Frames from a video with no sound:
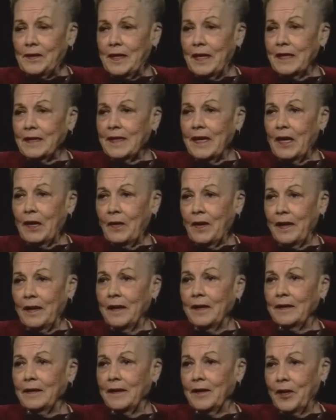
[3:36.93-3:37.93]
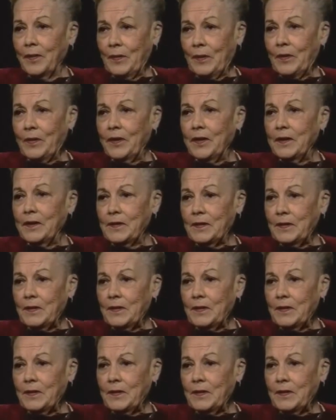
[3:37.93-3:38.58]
that's how I ended up going to